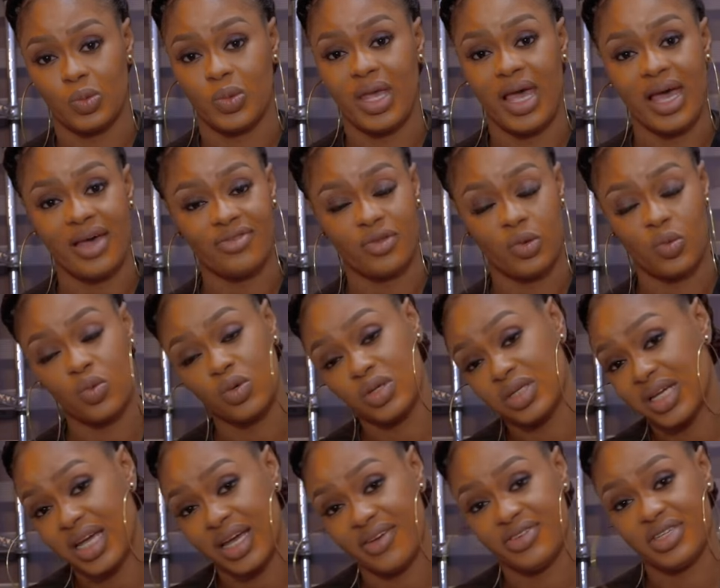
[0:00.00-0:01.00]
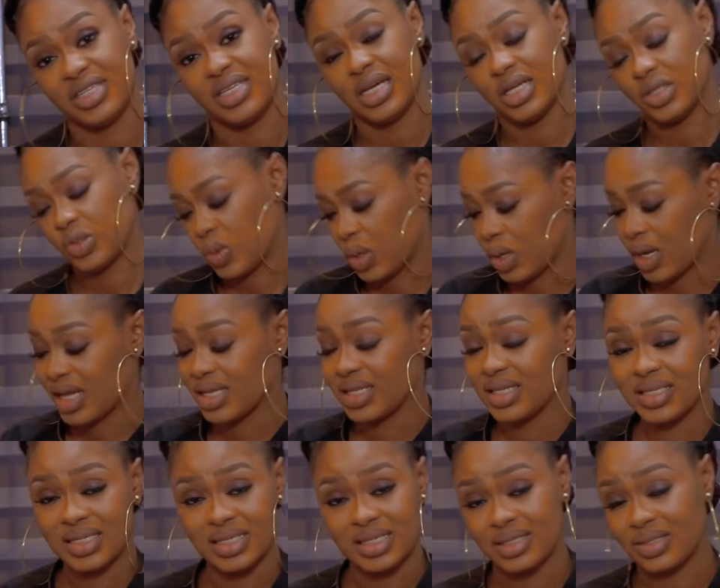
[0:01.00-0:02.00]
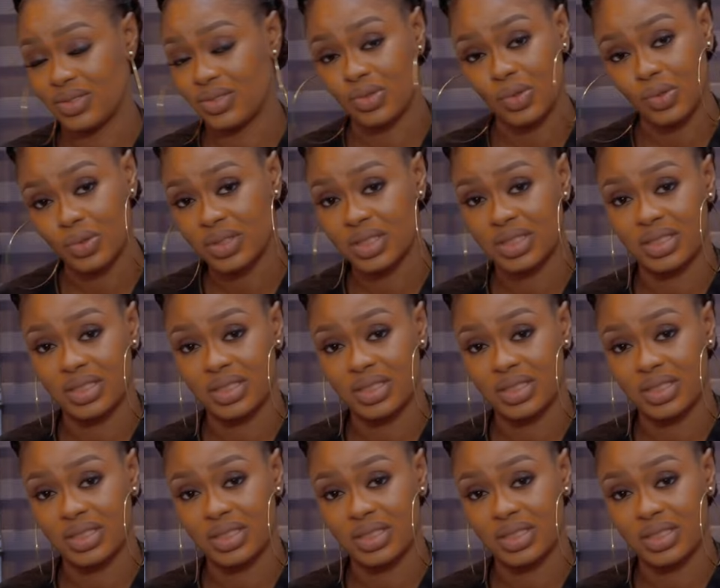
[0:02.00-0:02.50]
We have the 1 cavity as well, and this is sold